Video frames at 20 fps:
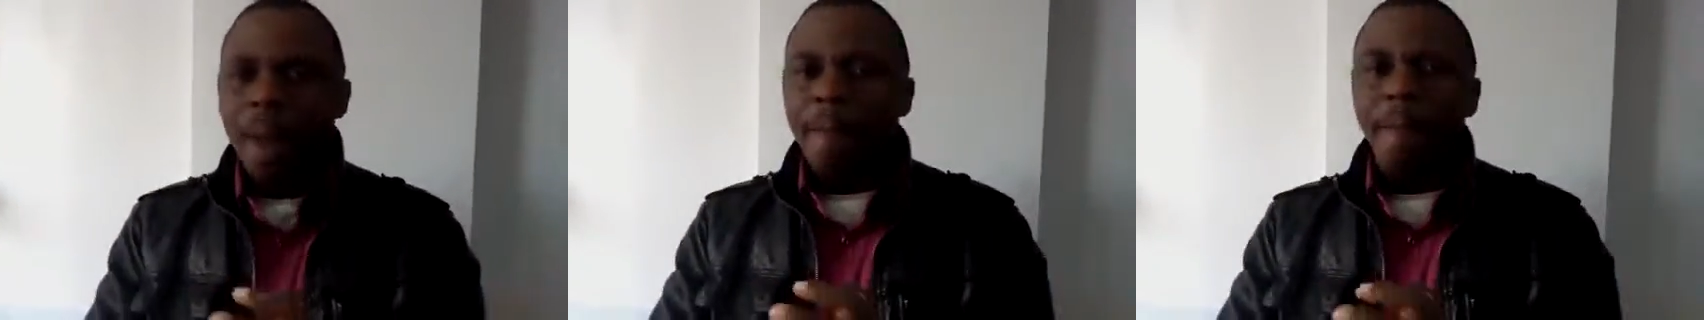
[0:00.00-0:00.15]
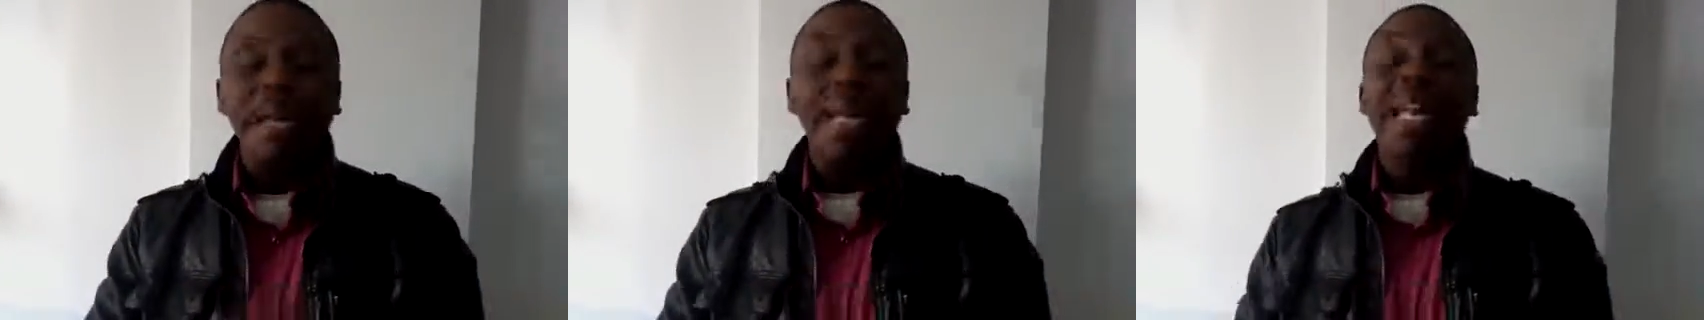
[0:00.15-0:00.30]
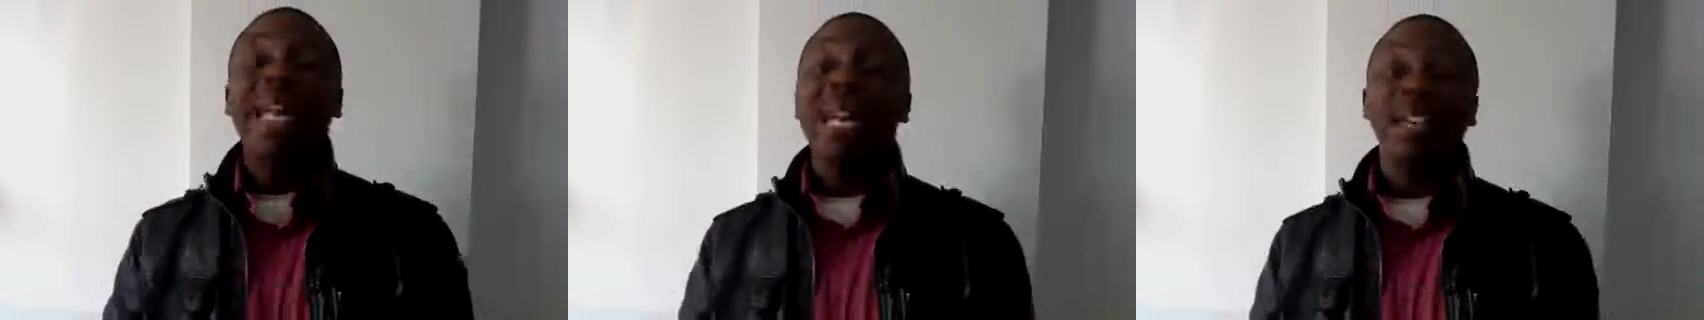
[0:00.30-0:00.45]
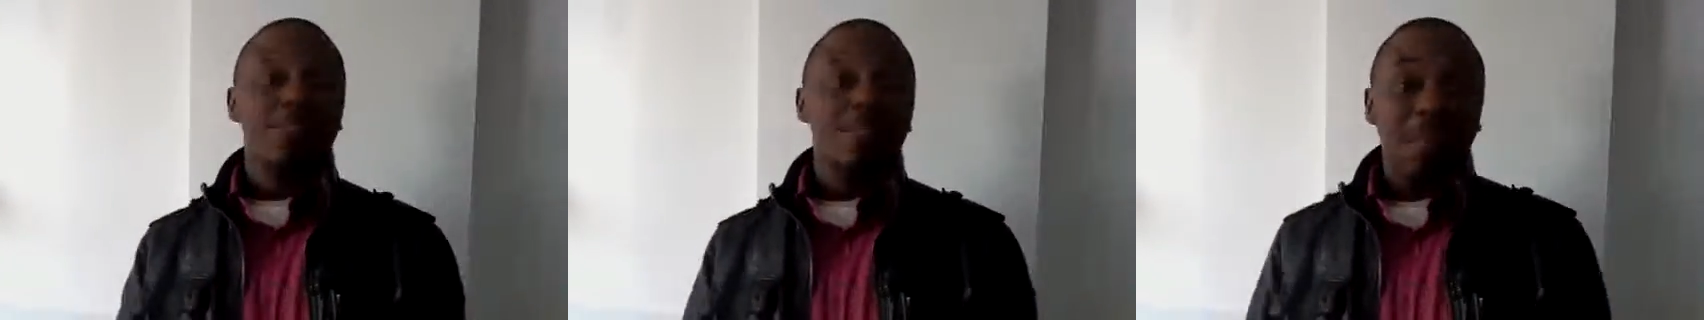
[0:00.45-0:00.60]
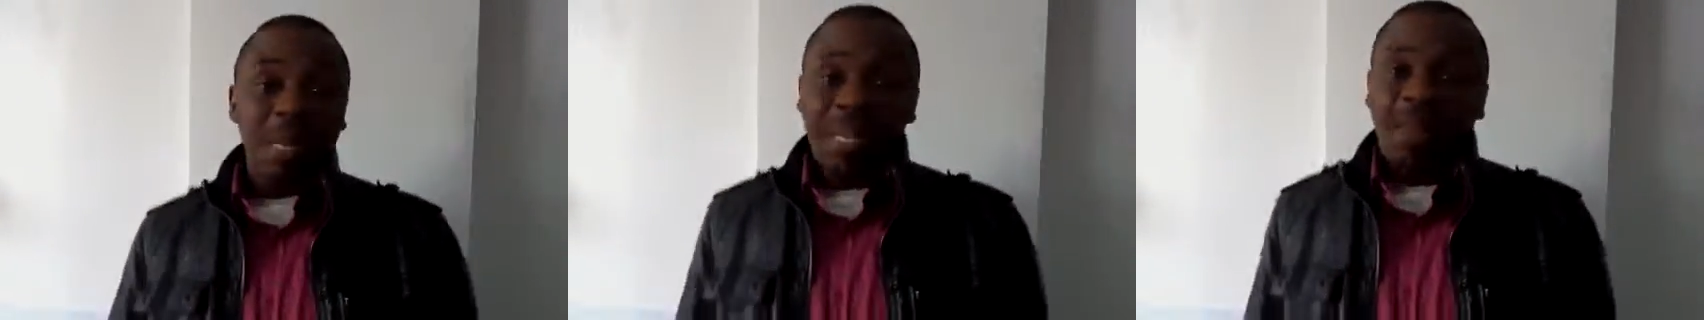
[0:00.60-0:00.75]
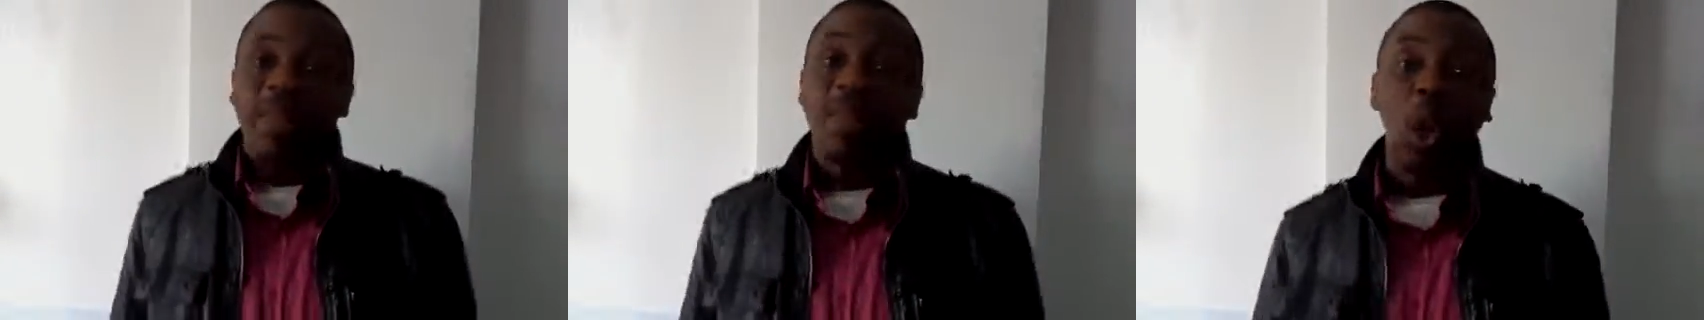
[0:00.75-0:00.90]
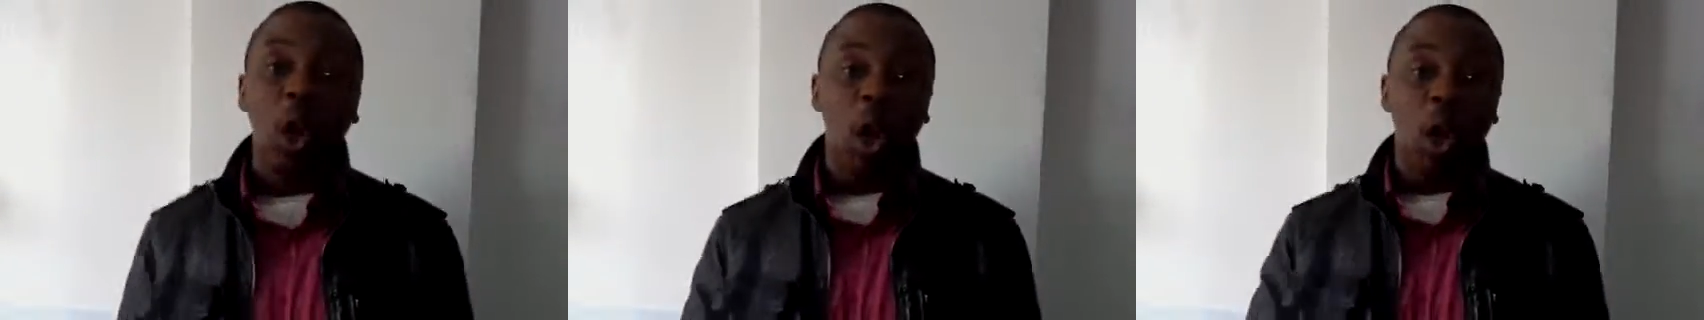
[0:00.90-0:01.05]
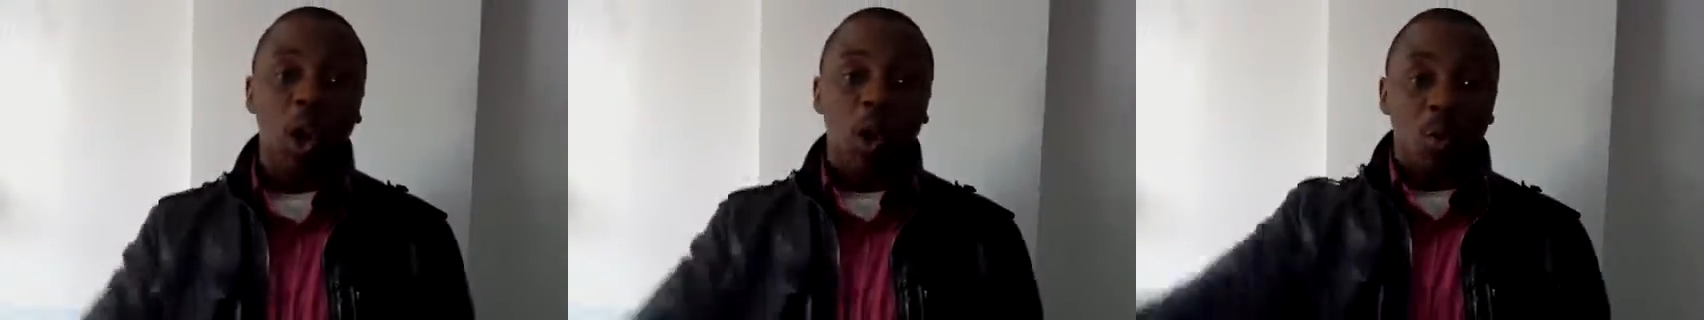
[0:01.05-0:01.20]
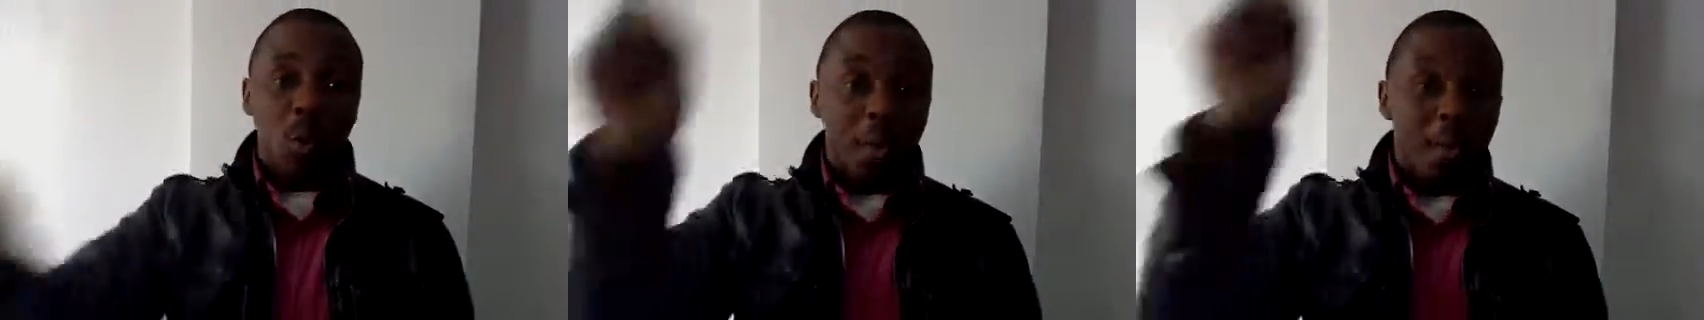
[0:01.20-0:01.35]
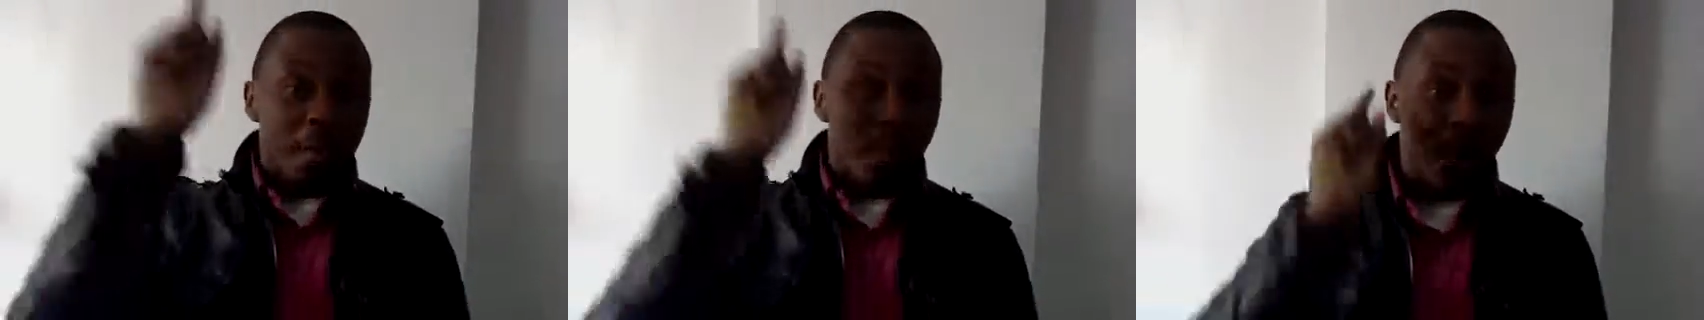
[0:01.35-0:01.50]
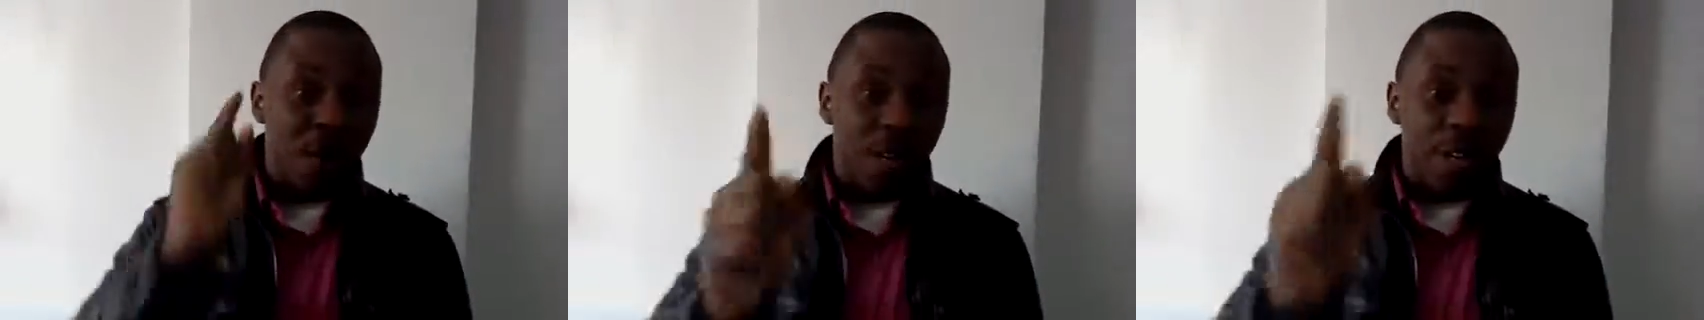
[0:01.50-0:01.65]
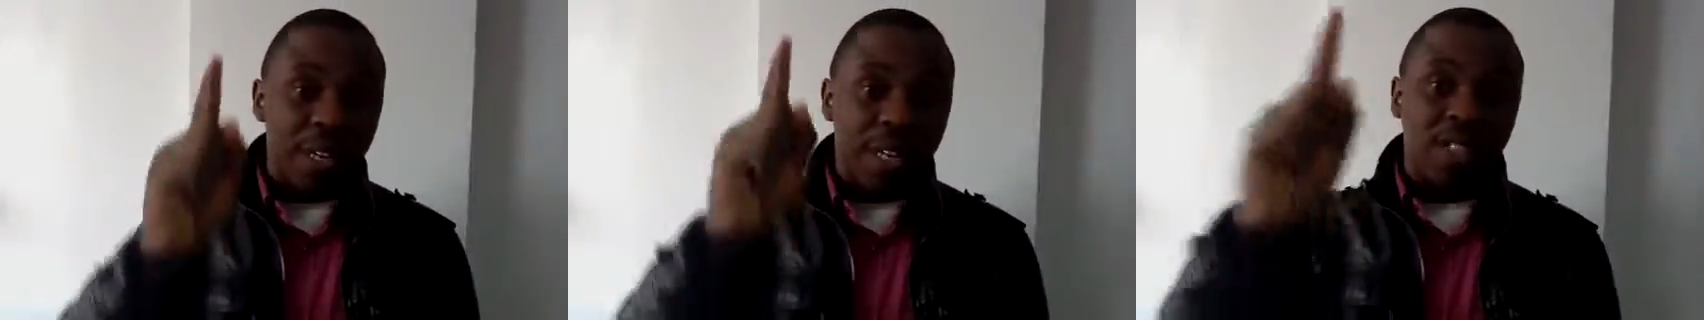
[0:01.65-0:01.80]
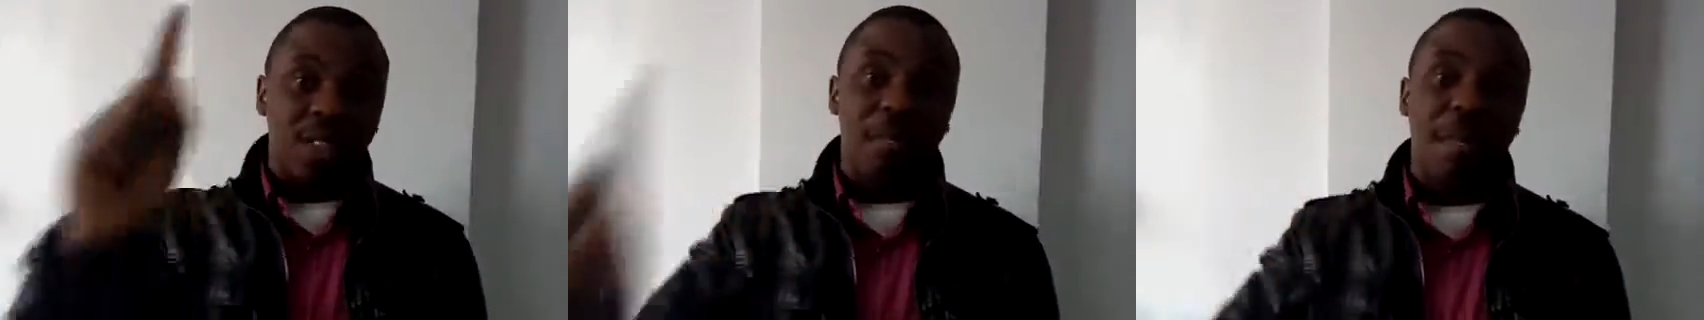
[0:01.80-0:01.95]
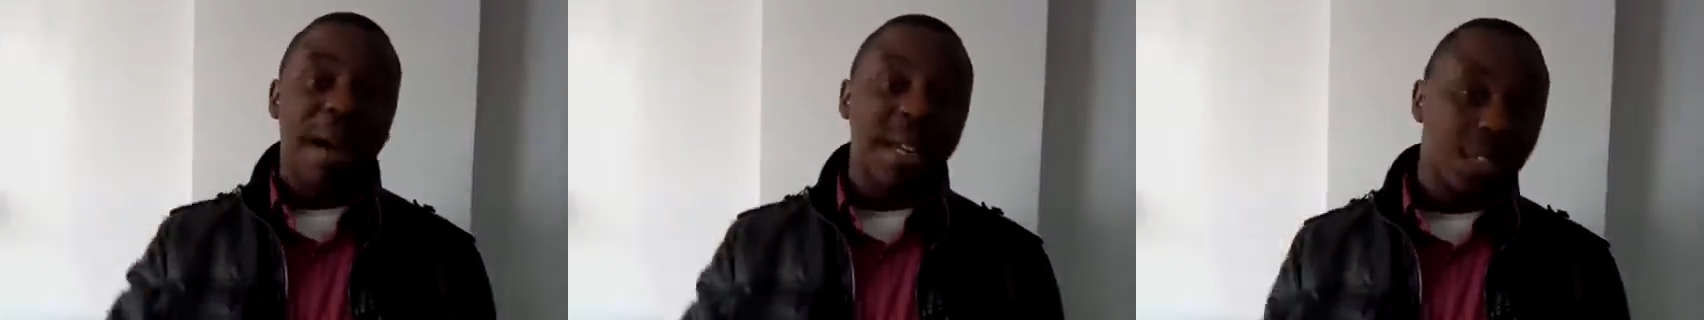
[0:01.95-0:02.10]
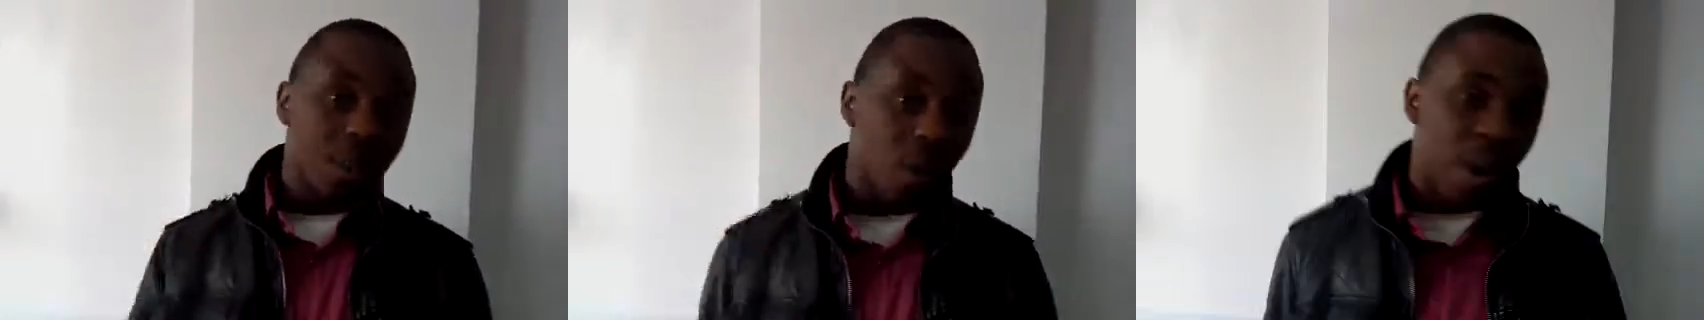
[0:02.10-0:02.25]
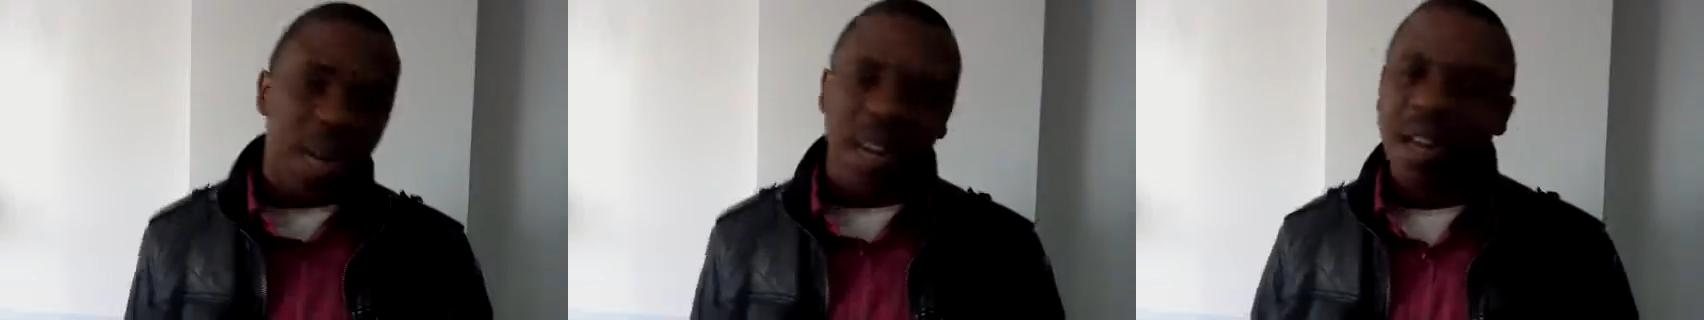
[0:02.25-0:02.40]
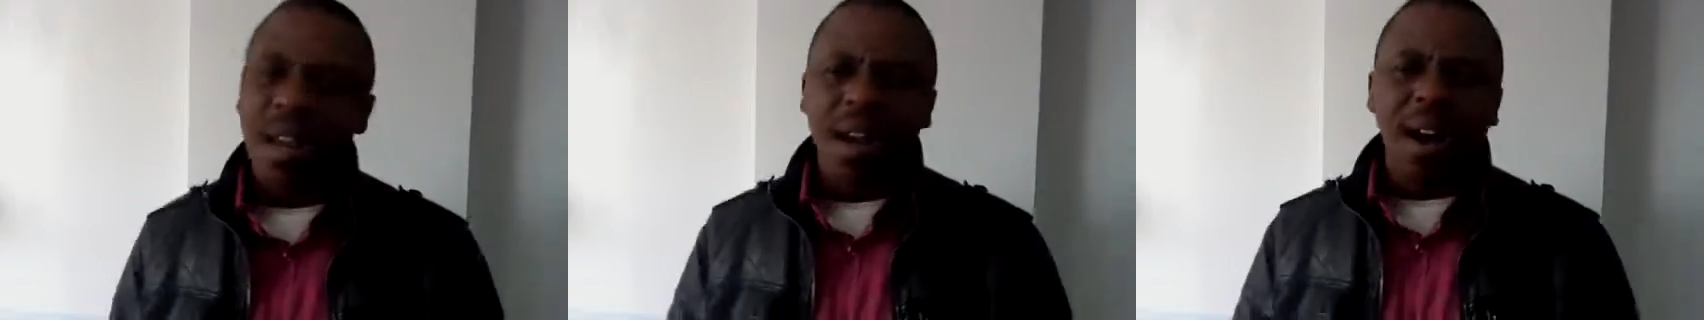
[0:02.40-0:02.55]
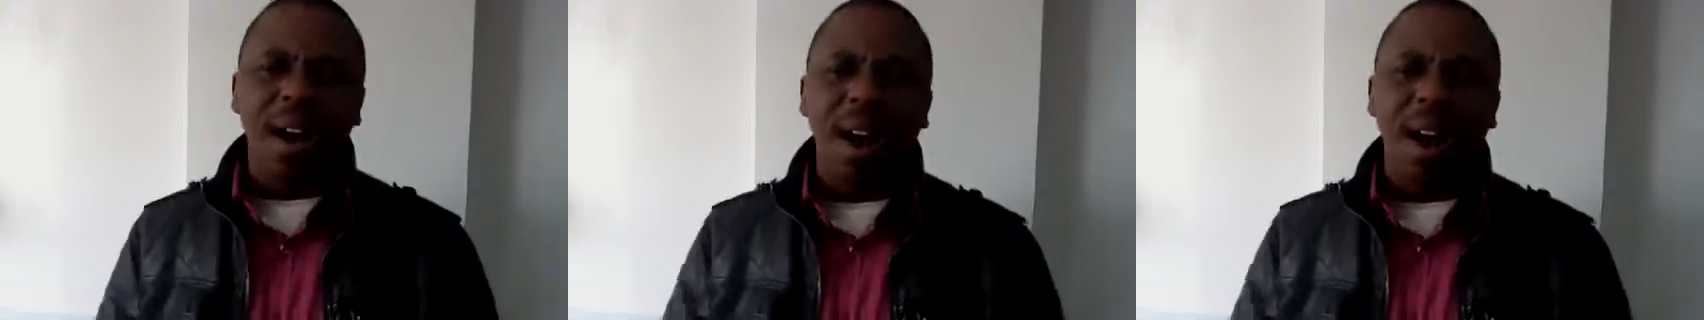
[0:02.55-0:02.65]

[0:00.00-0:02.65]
Believe me, the Lord will move in his mighty way.